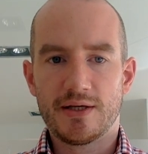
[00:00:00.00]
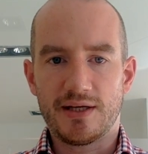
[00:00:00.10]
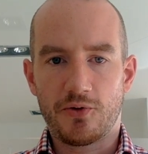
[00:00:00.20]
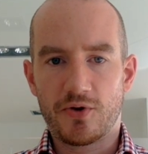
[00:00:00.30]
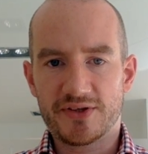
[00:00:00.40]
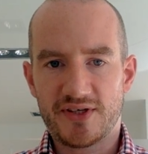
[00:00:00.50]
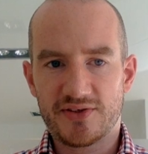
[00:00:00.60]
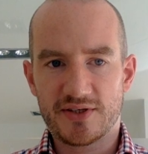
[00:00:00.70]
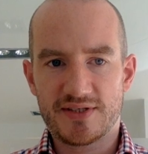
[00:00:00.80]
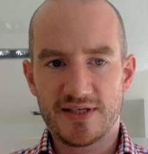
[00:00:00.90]
Now, what these
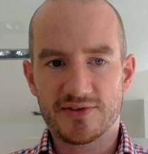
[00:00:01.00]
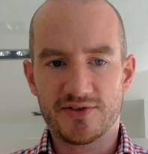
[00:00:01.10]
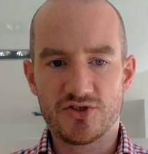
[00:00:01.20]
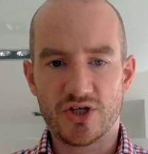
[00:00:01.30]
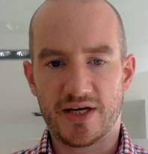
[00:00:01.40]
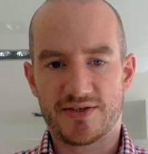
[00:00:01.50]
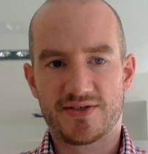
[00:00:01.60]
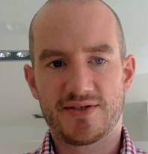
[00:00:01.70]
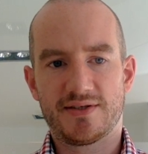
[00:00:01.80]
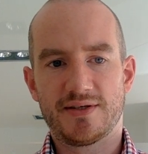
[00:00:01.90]
ideas
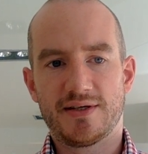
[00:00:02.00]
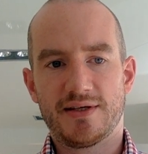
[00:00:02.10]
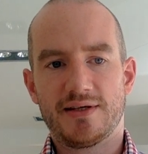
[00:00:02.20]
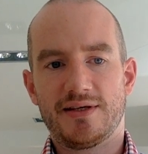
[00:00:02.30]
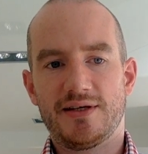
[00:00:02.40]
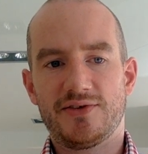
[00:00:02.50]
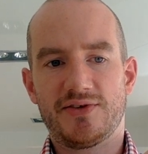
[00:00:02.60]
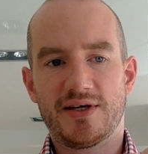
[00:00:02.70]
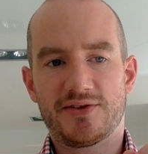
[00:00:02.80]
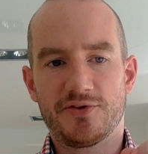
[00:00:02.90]
suggest is
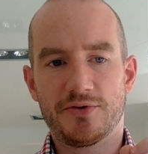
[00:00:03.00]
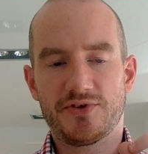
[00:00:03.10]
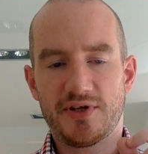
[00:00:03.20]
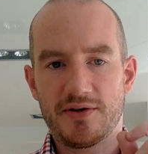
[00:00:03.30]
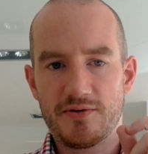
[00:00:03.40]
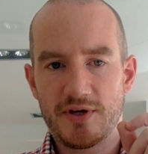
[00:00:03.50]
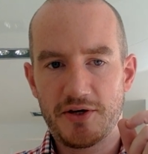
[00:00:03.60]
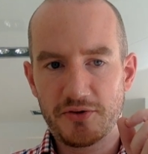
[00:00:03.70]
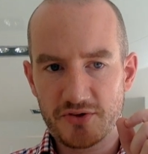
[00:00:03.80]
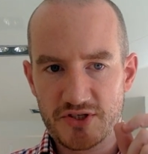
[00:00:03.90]
that there is an
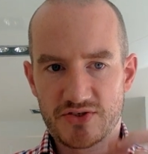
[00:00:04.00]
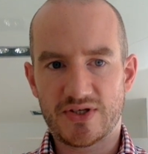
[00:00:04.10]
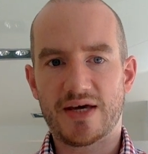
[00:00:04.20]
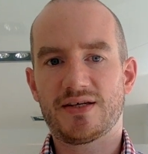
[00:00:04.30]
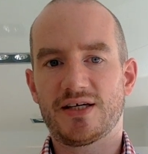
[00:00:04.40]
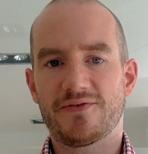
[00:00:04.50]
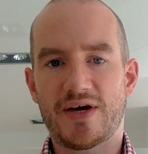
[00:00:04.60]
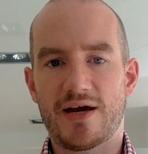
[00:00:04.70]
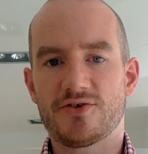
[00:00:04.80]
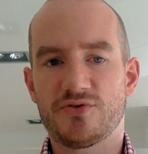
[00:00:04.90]
understanding of
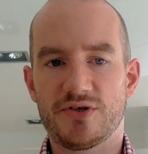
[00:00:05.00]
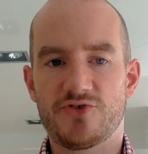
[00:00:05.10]
how to